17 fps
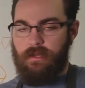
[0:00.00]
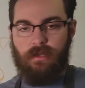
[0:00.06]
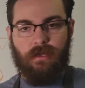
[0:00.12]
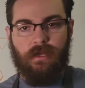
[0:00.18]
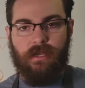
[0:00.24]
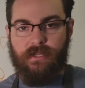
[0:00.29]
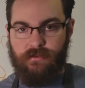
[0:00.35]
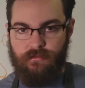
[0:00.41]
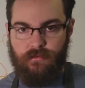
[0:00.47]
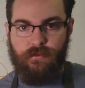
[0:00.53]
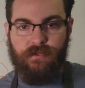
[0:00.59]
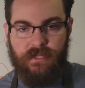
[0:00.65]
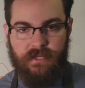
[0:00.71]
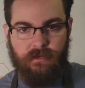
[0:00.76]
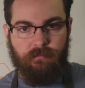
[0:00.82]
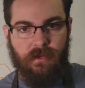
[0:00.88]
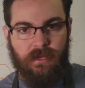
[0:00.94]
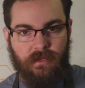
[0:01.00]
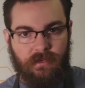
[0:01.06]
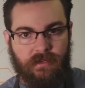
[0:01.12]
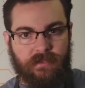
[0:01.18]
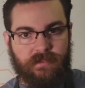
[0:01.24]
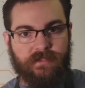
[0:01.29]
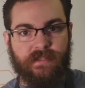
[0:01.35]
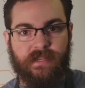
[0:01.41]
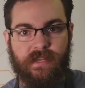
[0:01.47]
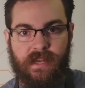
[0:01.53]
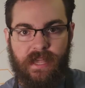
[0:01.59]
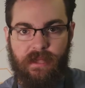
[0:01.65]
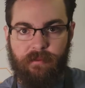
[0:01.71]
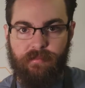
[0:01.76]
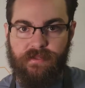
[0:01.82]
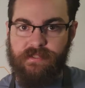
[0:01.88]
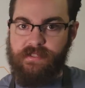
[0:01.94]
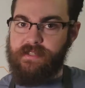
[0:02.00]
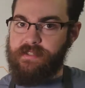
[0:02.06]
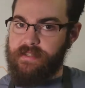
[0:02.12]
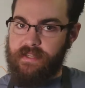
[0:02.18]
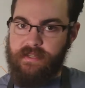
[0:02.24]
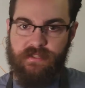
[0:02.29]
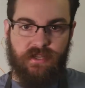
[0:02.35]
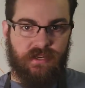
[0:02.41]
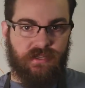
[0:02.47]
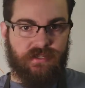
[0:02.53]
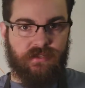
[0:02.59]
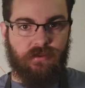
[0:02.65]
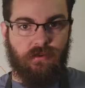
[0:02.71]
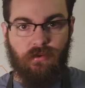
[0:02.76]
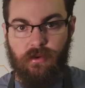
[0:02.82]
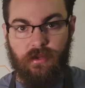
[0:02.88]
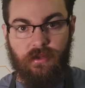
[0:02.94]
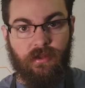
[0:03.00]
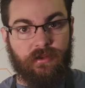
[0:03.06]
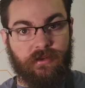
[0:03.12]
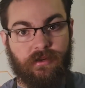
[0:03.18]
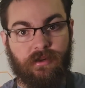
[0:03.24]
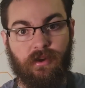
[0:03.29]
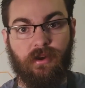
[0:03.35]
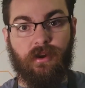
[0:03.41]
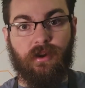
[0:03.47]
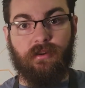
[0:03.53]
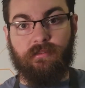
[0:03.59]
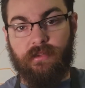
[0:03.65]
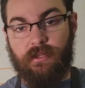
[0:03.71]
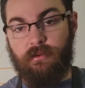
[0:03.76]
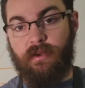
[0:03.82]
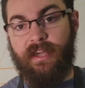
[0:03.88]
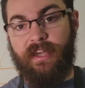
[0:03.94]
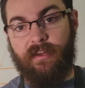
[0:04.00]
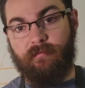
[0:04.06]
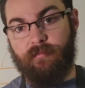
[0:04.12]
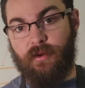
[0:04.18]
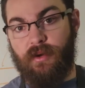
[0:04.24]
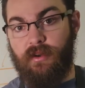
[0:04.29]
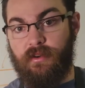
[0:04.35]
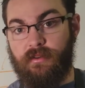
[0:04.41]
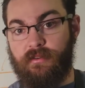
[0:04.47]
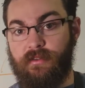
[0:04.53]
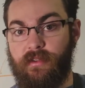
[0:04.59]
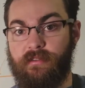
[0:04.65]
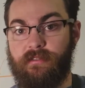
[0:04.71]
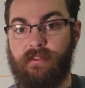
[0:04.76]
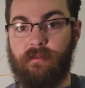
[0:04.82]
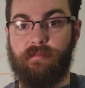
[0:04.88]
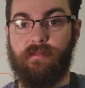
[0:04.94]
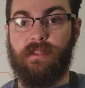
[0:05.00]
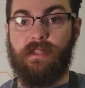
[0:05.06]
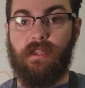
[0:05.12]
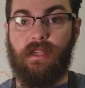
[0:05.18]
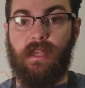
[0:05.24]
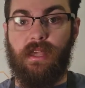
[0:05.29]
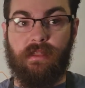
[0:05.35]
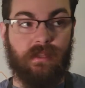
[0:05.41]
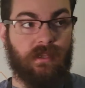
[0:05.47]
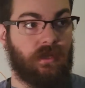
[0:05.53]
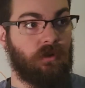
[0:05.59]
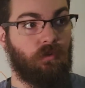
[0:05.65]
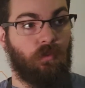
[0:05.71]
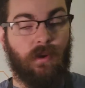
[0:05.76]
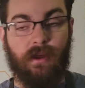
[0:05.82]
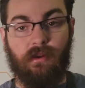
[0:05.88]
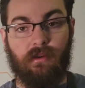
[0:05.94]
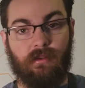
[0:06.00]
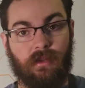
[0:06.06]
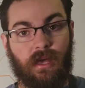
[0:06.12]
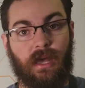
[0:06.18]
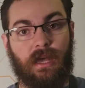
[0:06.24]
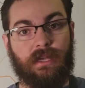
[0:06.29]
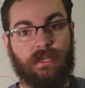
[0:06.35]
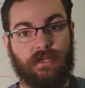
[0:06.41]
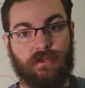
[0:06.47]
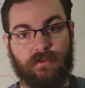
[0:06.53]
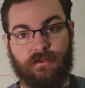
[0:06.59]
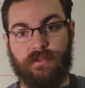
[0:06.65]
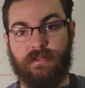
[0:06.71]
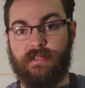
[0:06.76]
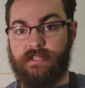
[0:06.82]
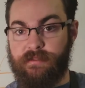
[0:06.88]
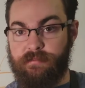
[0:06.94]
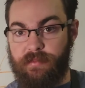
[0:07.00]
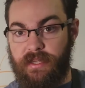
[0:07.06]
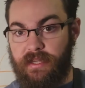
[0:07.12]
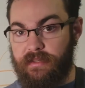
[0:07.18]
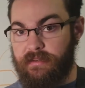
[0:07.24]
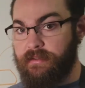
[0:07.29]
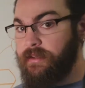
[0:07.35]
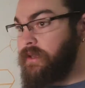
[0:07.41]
it's routine maintenance. It happens. It's like changing the oil on your car. If you have prongs on something that you wear a lot, you should expect